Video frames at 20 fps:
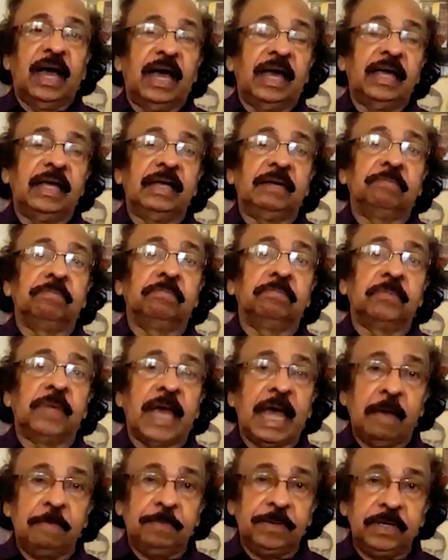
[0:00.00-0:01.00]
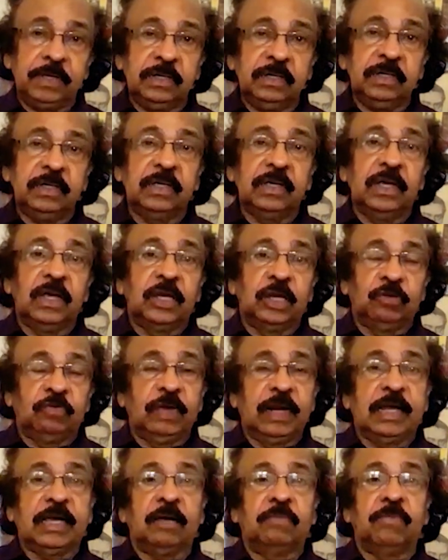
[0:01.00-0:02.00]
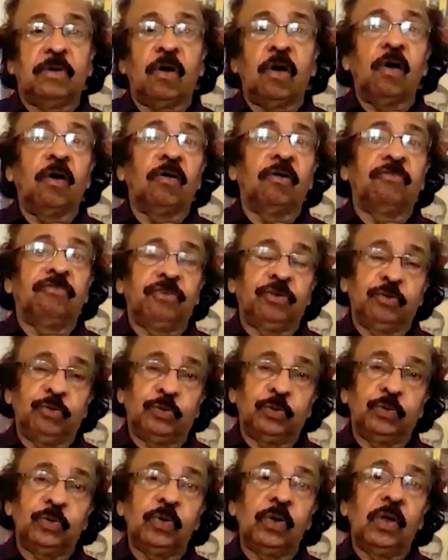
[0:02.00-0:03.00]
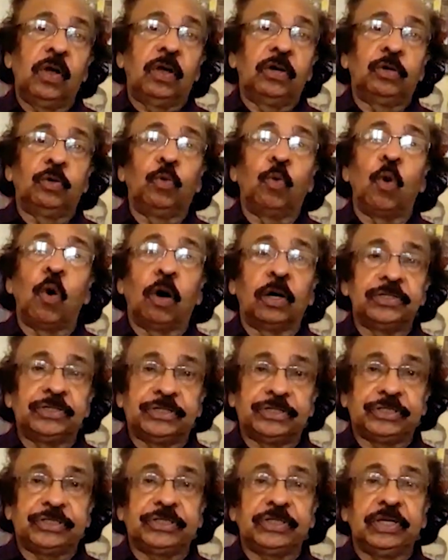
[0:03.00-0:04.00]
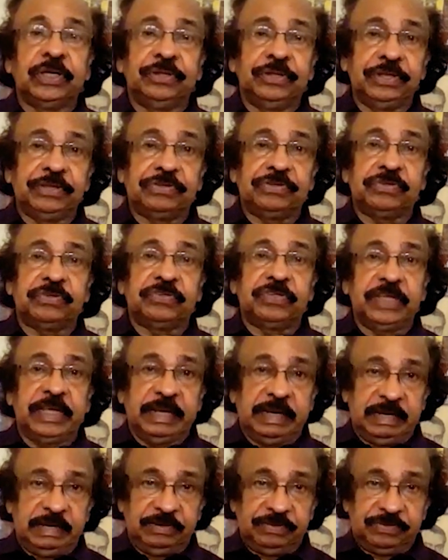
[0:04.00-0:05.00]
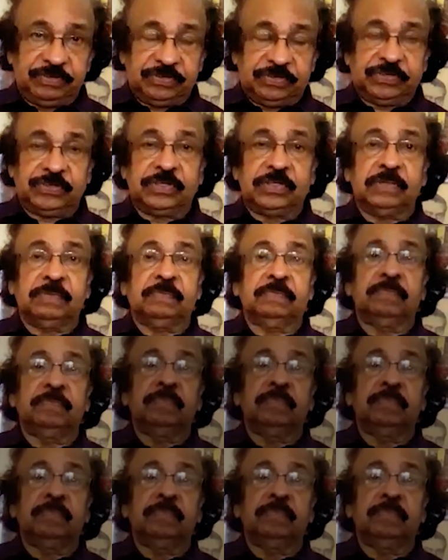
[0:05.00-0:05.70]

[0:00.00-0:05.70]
I am happy to welcome all of you to watch this series.